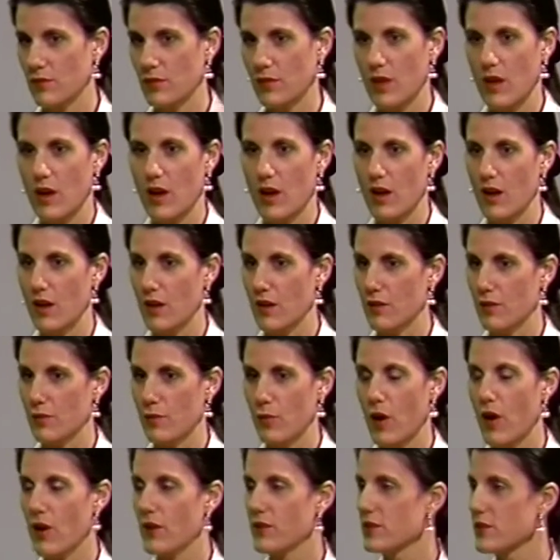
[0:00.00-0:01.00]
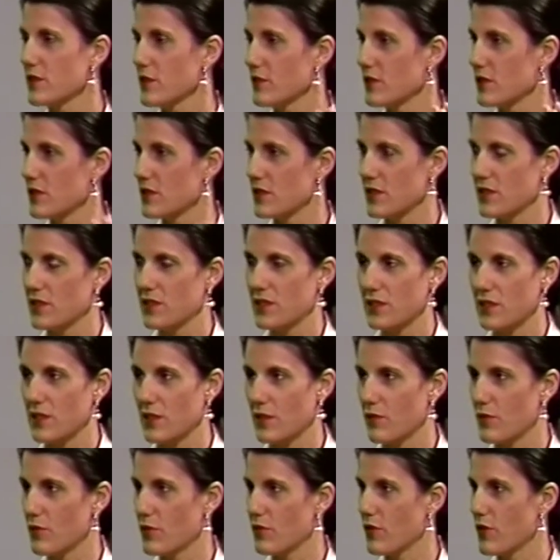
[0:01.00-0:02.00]
parts of the
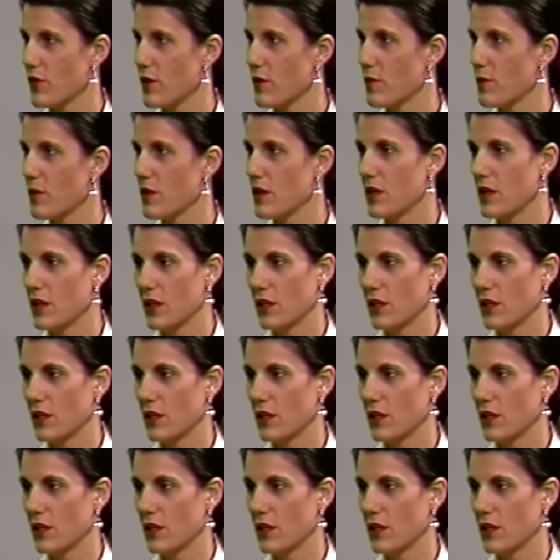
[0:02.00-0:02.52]
system, from